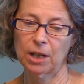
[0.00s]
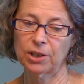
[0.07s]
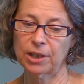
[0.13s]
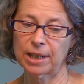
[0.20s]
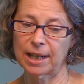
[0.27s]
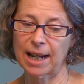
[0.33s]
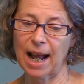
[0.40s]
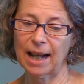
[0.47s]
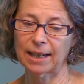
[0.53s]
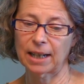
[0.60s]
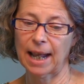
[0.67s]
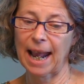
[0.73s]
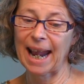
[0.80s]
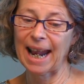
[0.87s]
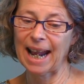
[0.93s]
To deny
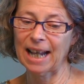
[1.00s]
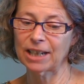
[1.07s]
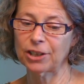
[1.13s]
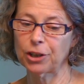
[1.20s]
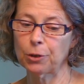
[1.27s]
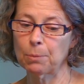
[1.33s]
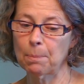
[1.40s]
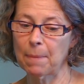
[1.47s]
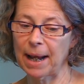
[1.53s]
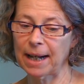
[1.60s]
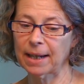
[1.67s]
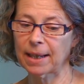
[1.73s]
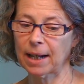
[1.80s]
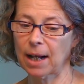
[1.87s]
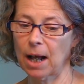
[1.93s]
and to
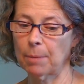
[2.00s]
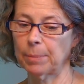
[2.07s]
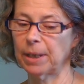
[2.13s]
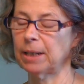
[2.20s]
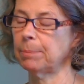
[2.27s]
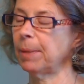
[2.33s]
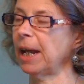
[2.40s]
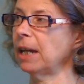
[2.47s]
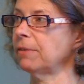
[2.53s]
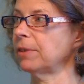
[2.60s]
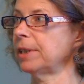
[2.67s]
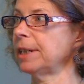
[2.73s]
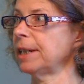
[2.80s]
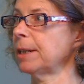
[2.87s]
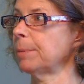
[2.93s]
make the company pay for
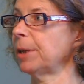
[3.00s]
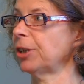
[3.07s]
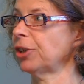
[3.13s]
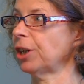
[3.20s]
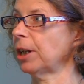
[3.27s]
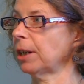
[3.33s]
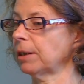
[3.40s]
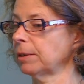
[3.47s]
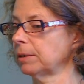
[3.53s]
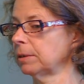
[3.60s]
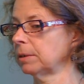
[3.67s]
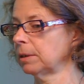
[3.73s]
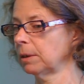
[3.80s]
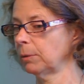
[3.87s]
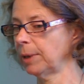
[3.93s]
decommissioning.
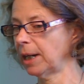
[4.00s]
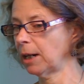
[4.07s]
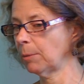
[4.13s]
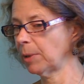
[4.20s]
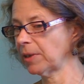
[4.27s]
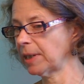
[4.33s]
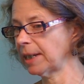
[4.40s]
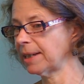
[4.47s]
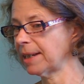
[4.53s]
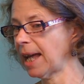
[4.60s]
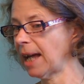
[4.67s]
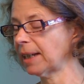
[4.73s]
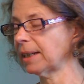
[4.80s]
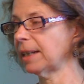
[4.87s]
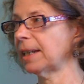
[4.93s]
We had almost
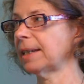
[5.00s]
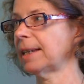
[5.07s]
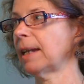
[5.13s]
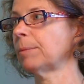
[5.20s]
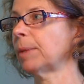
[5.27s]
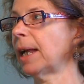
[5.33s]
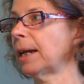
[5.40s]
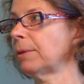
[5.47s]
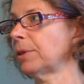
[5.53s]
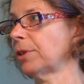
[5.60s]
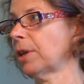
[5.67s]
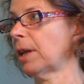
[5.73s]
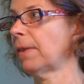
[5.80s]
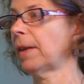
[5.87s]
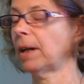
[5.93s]
exactly the same language
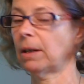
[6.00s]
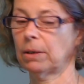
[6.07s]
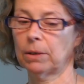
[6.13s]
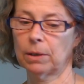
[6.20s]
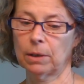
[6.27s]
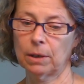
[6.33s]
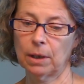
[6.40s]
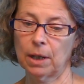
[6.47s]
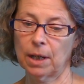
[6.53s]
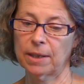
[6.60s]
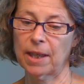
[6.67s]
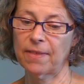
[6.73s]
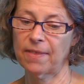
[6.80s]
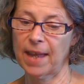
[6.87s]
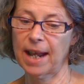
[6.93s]
on there mm-hmm.
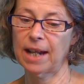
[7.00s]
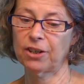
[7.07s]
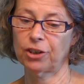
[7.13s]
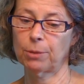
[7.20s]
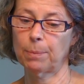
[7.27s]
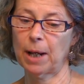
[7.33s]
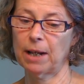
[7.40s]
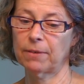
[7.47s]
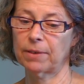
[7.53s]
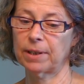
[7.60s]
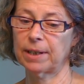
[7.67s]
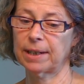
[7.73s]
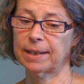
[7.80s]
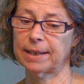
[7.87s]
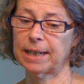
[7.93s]
that they should pay
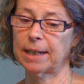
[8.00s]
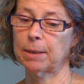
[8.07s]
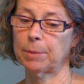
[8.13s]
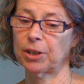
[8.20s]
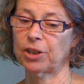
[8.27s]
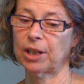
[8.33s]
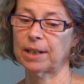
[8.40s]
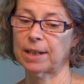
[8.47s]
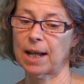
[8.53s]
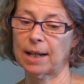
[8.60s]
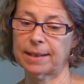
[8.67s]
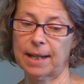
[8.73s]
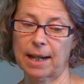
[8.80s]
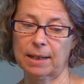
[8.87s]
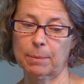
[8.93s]
for decommissioning,
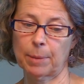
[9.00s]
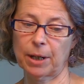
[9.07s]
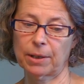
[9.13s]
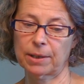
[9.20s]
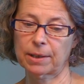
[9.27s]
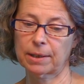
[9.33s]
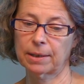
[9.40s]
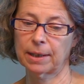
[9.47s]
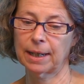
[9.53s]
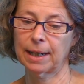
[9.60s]
not taxpayers.